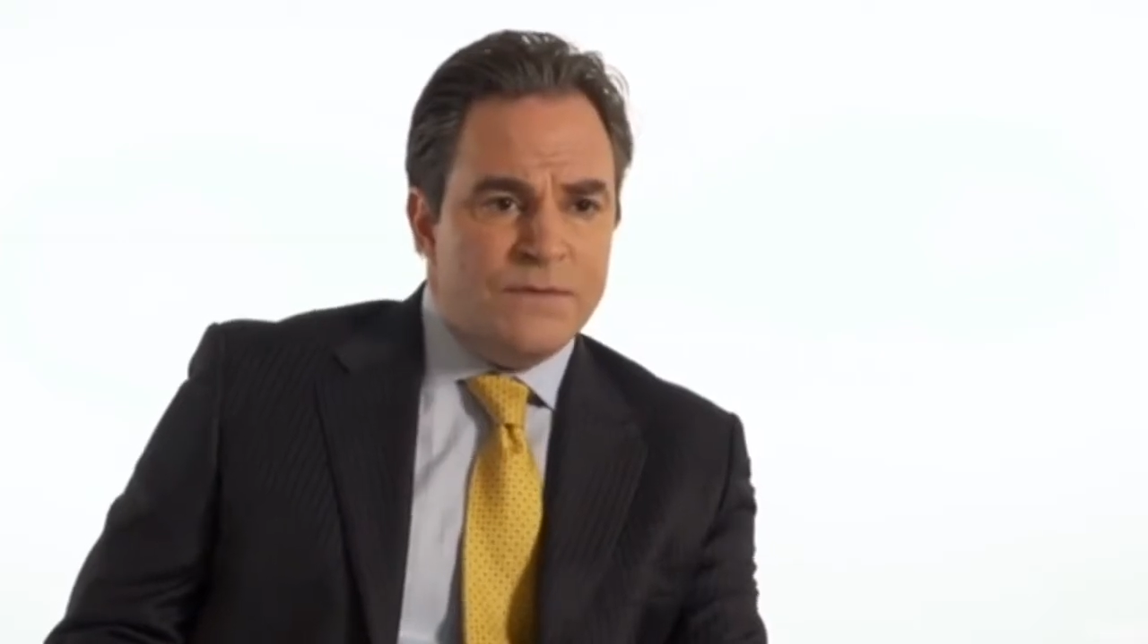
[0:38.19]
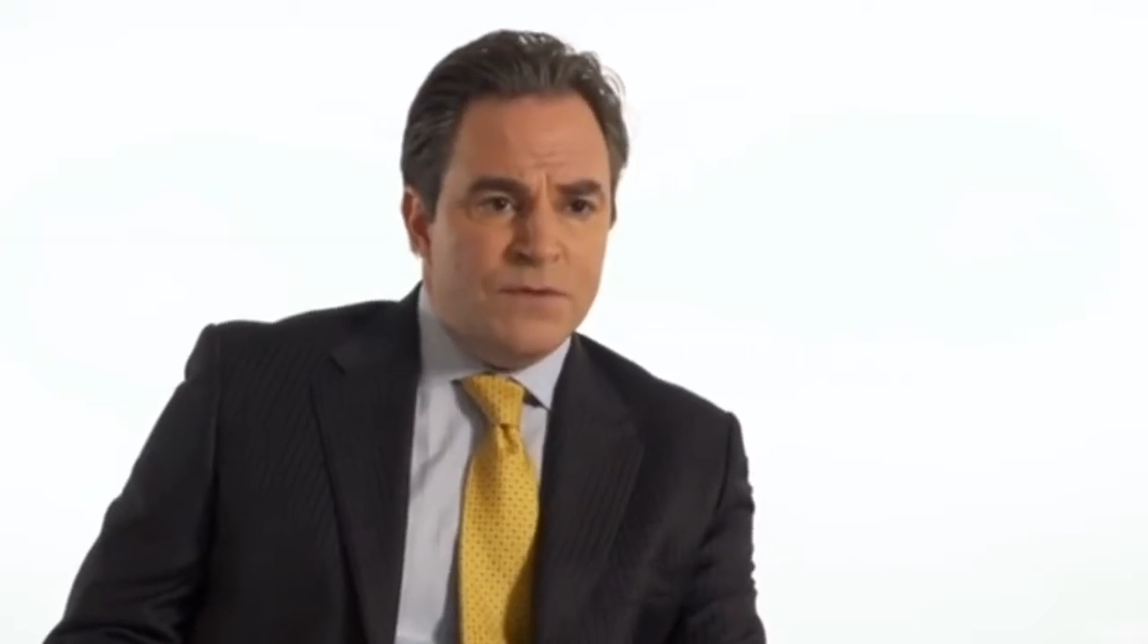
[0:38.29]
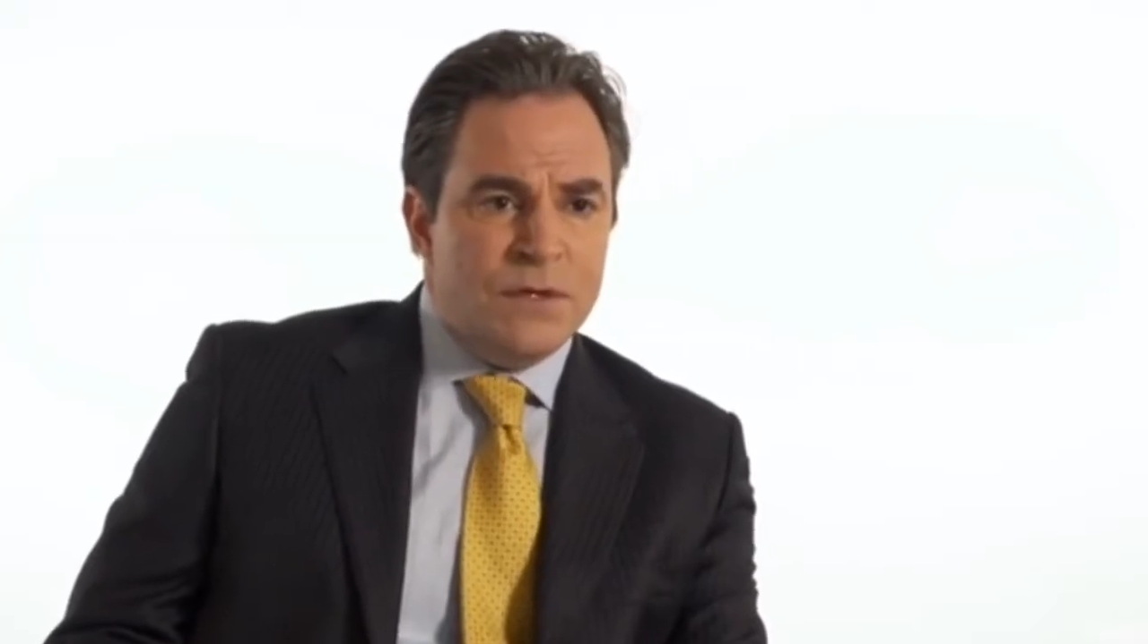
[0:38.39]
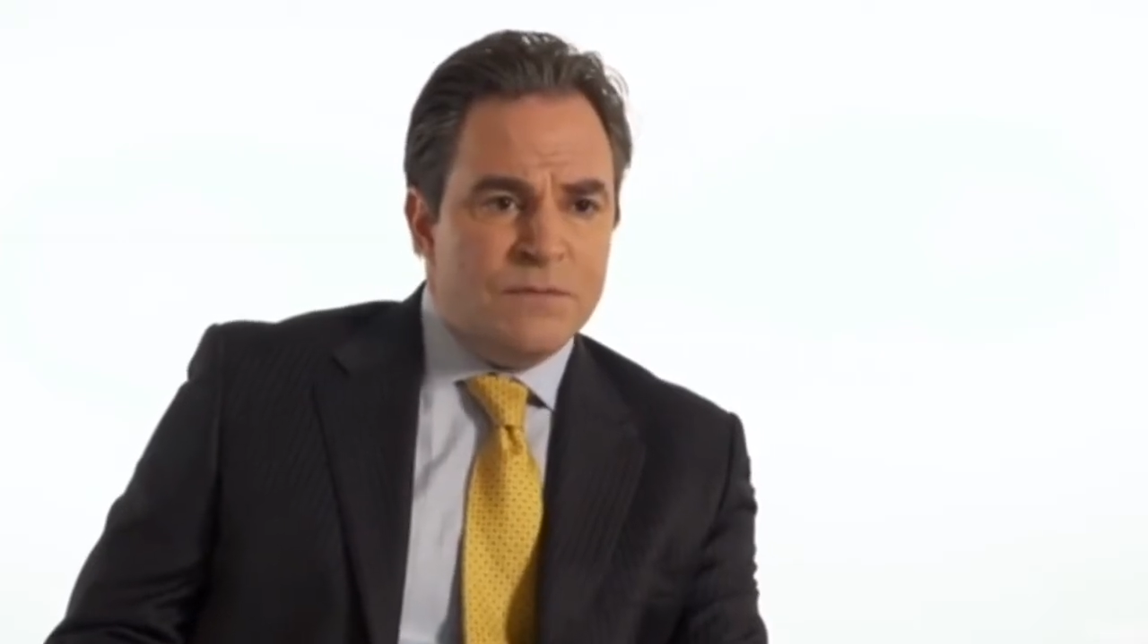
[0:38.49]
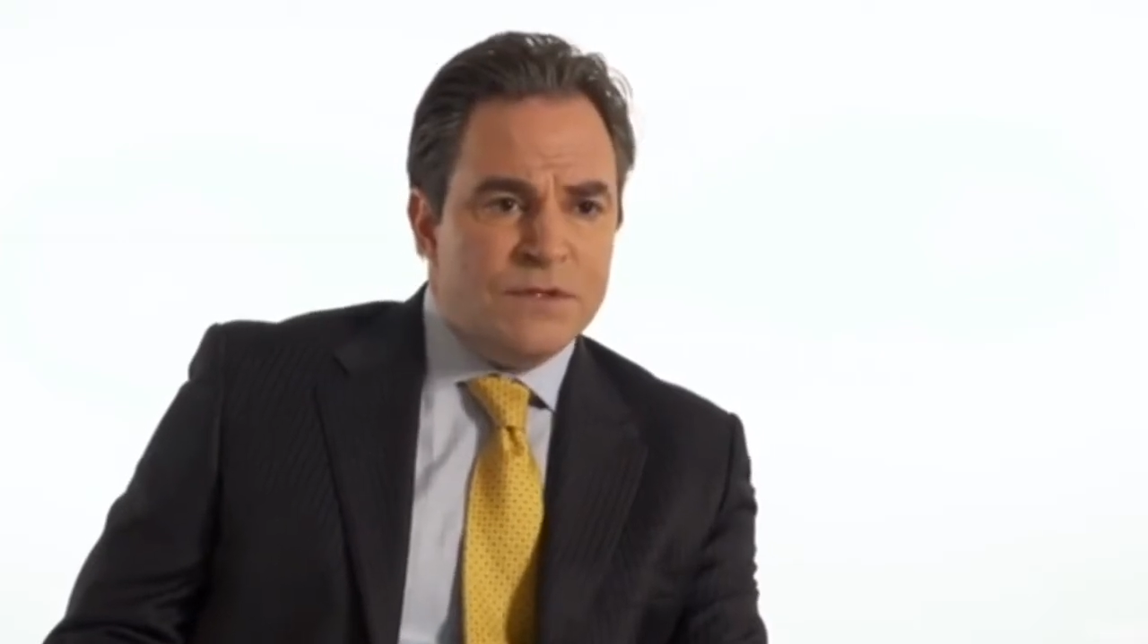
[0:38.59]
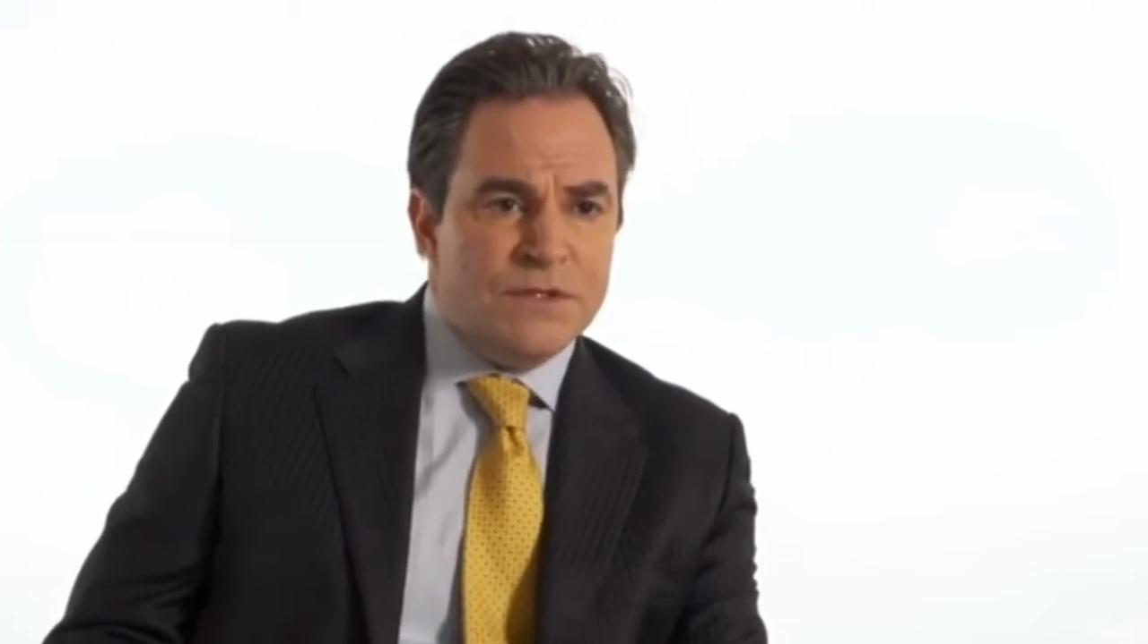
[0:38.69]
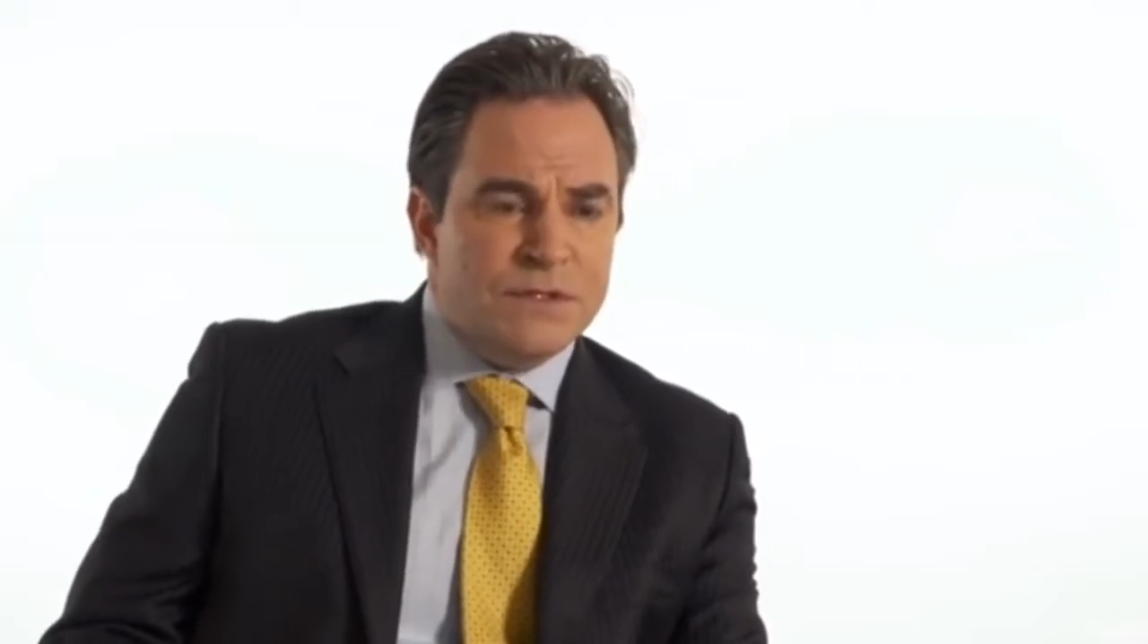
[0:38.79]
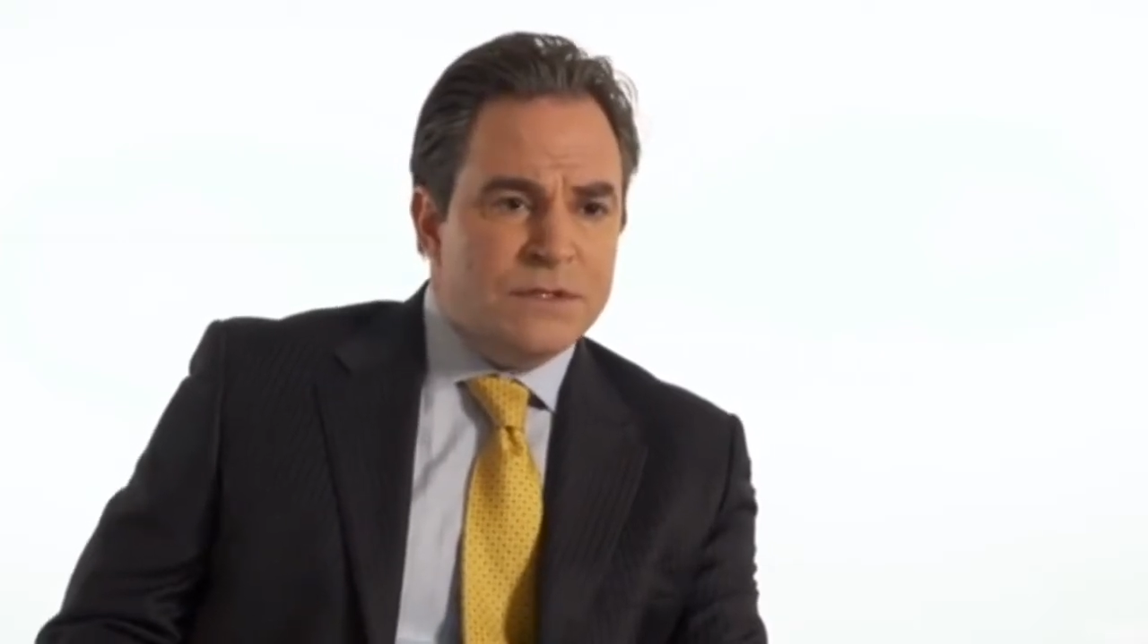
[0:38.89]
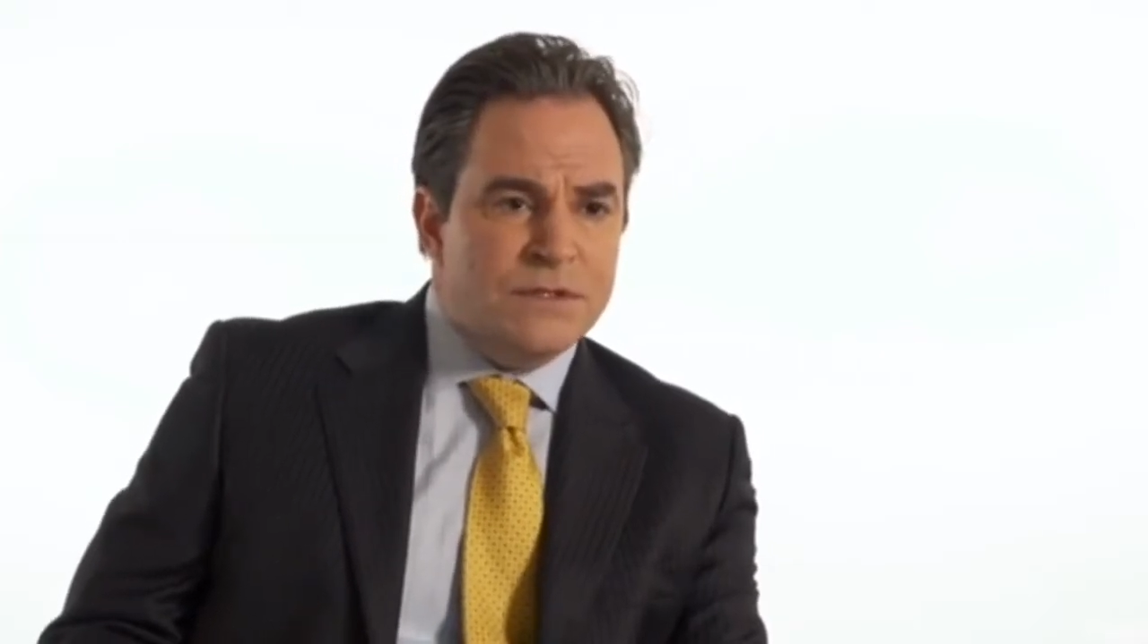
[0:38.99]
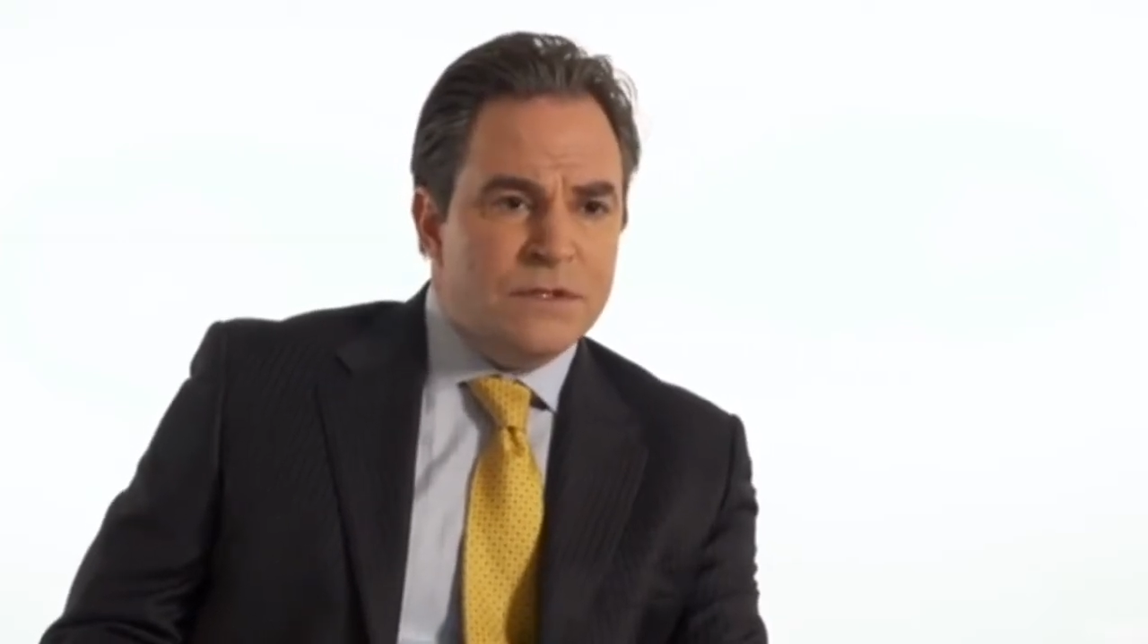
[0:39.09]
few numbers,